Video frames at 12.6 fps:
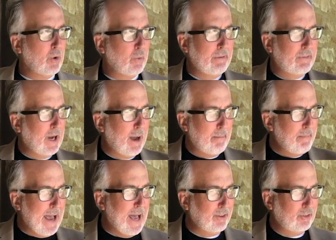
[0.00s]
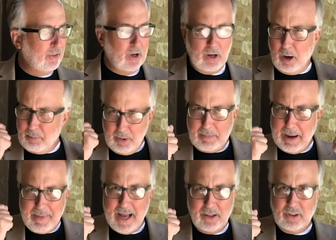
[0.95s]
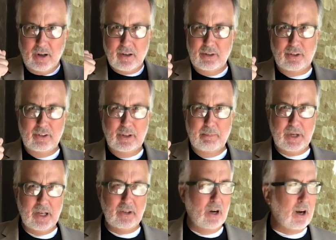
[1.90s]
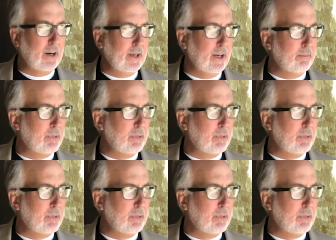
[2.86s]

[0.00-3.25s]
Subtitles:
We've got masks on. I'll put my mask on as soon as I'm done talking,